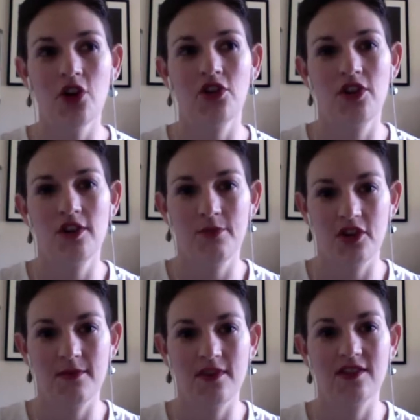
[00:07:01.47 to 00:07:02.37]
going to push
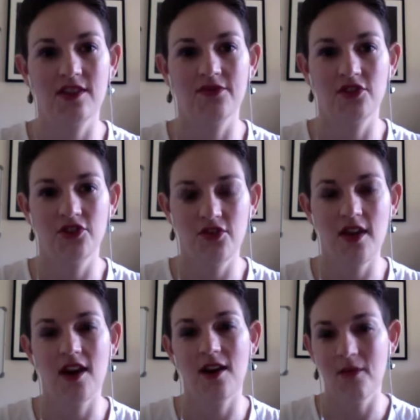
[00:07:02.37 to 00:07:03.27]
myself to do
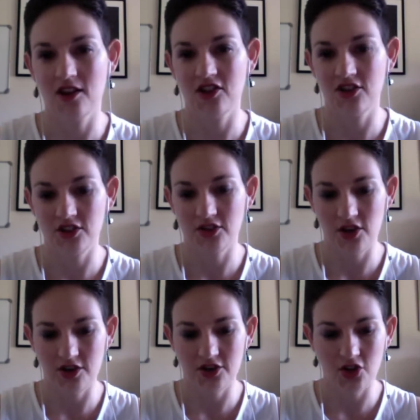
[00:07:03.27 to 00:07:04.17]
that. I'm actually just going
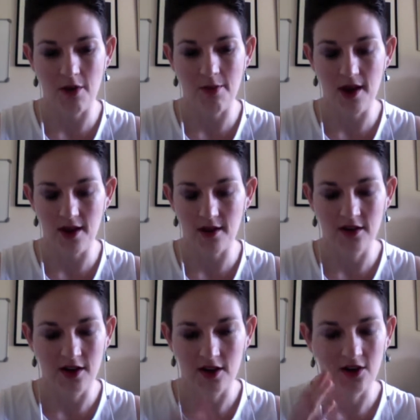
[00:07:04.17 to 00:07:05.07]
to stop and
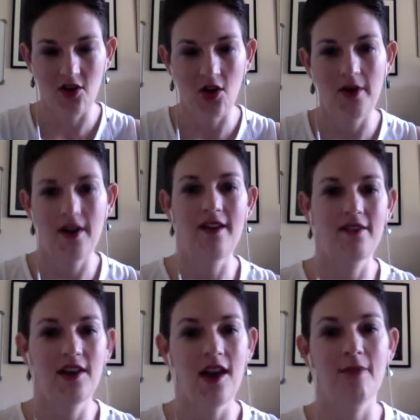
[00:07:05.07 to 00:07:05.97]
go and have a
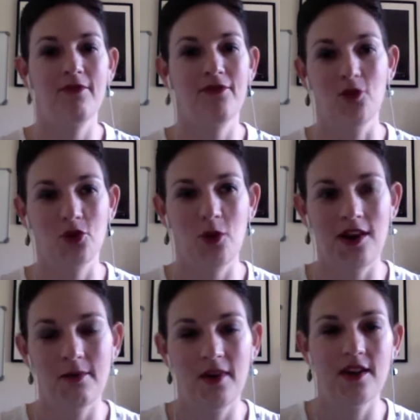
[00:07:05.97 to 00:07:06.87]
nap for
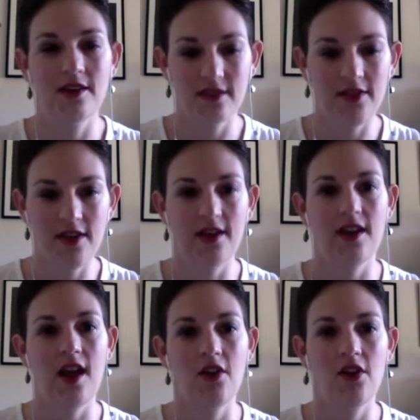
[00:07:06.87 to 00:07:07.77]
20 minutes and then
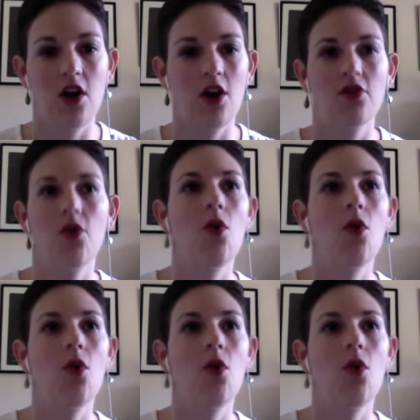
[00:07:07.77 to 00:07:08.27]
carry on.